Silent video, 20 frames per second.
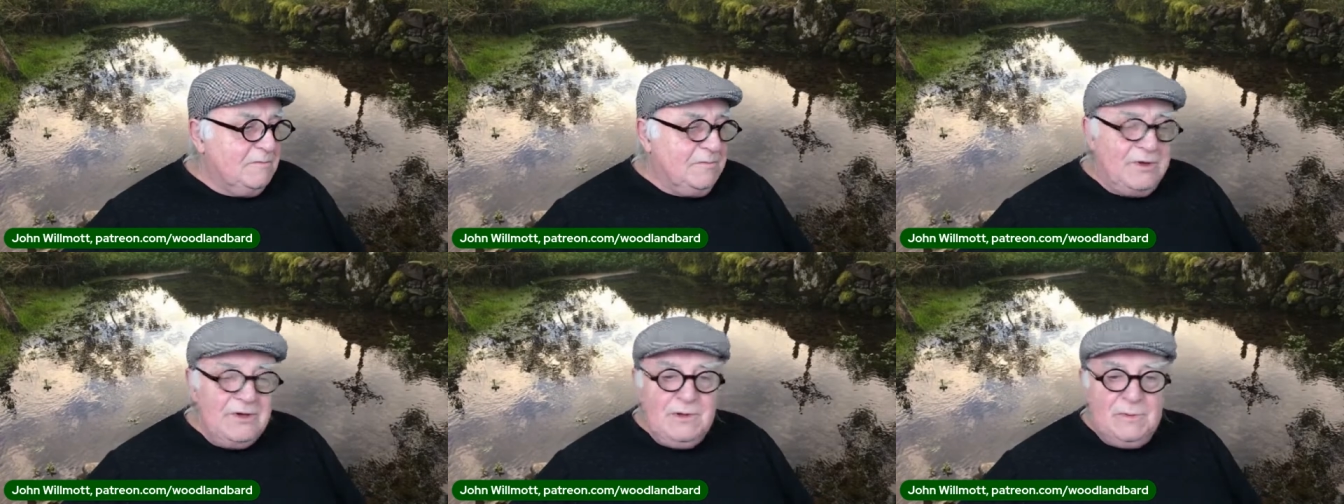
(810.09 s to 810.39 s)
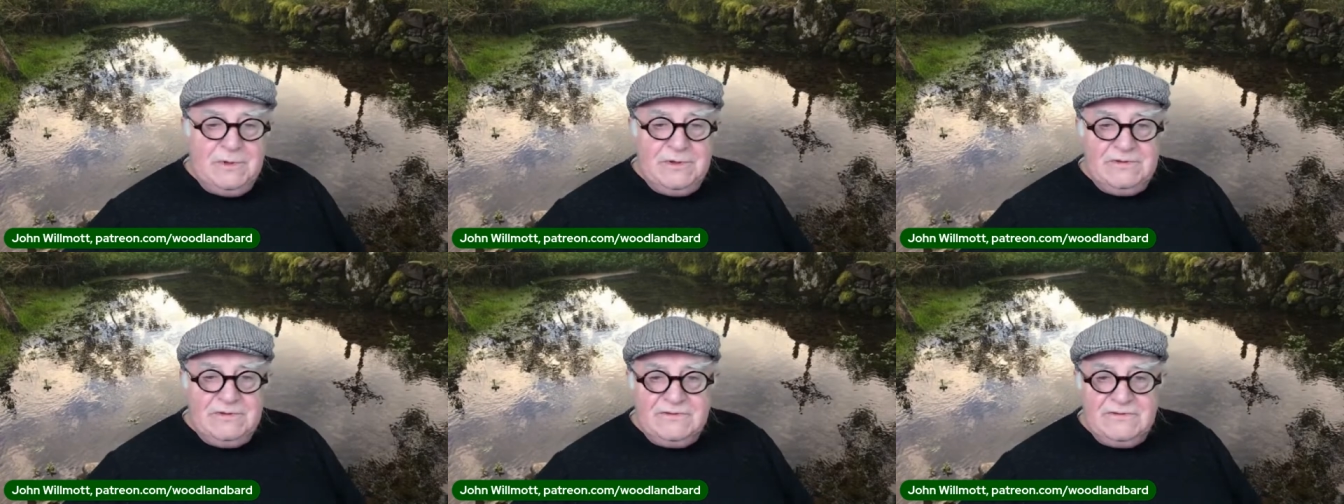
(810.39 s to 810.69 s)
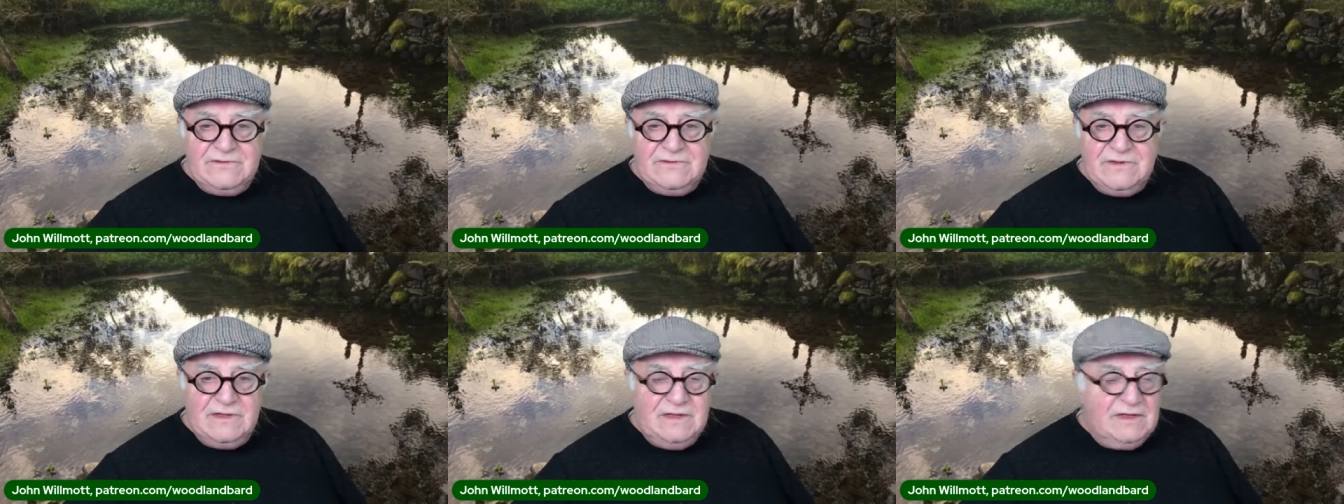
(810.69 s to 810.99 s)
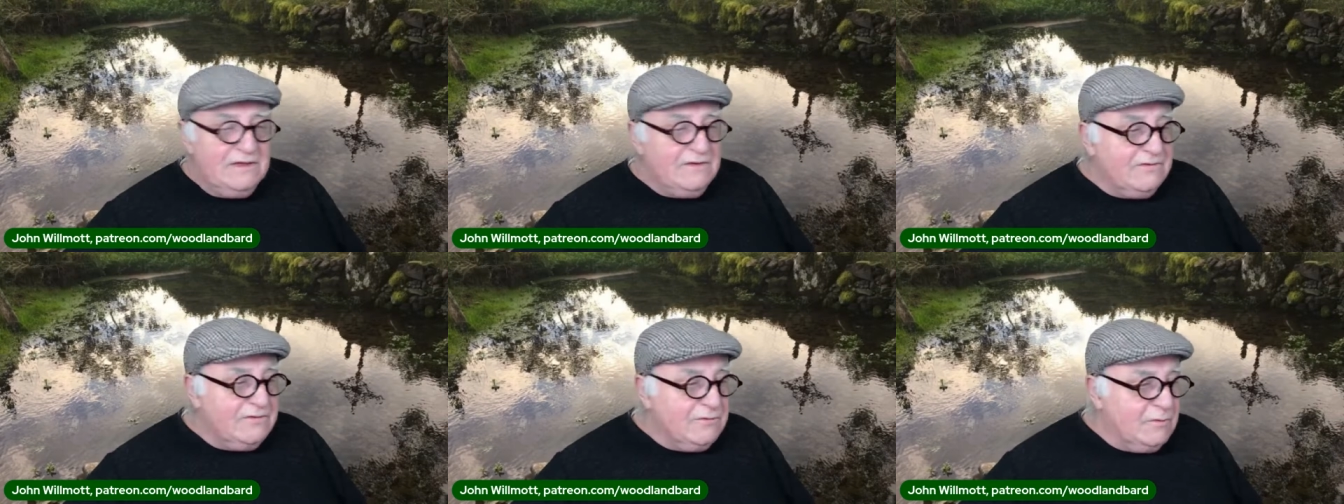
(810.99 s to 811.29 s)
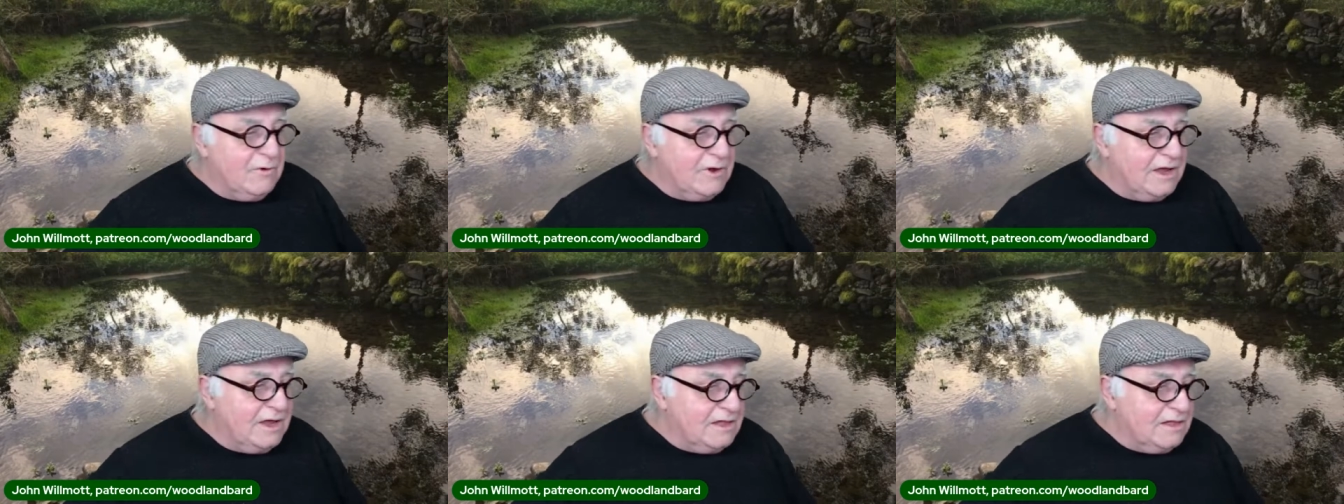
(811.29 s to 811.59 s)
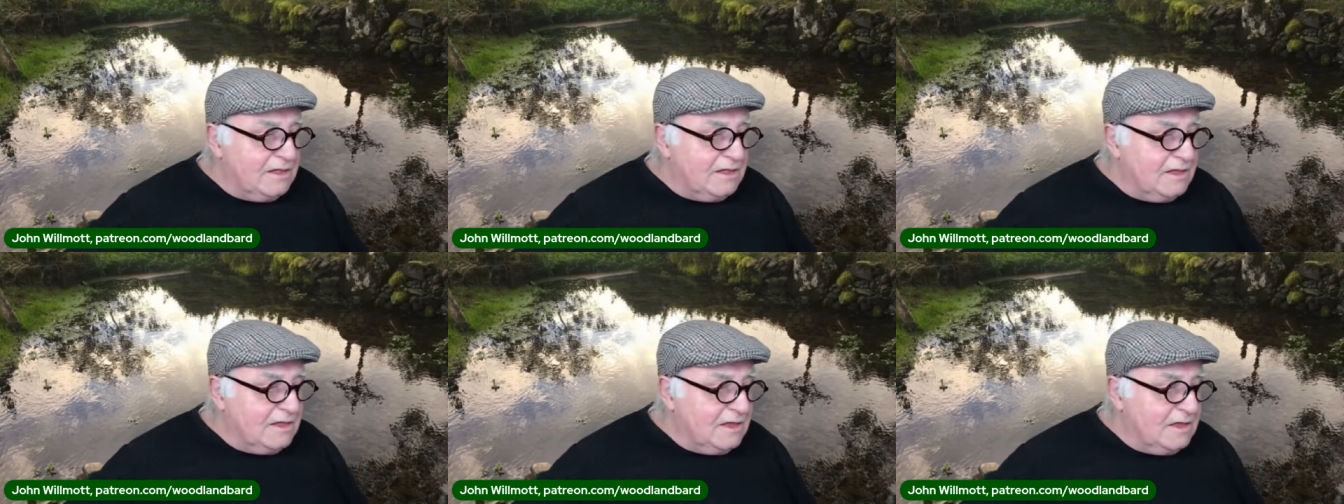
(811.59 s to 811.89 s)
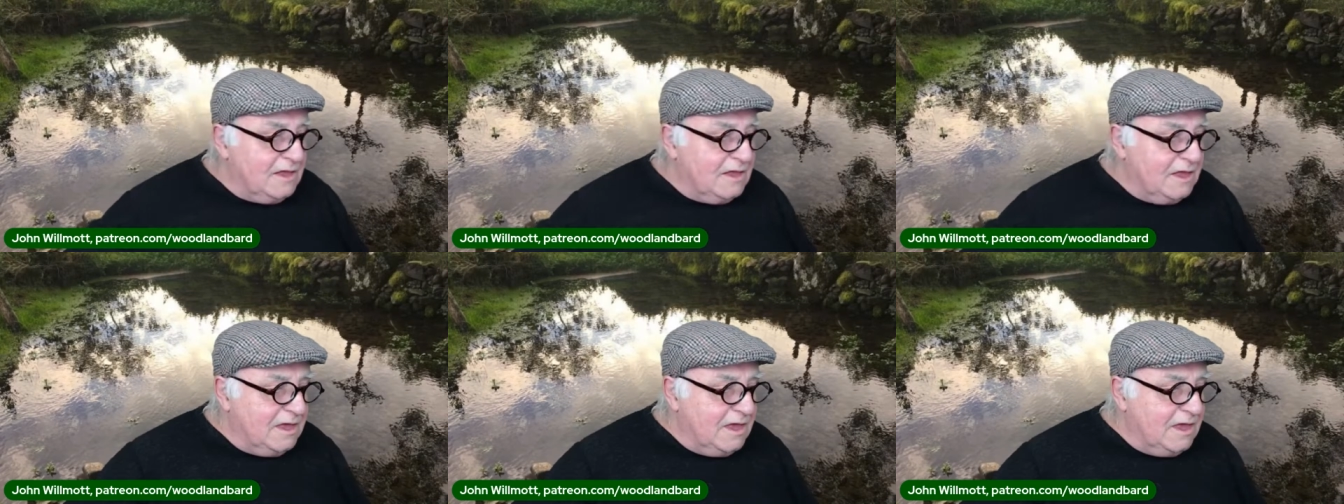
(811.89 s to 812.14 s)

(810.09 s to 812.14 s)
purpose as well.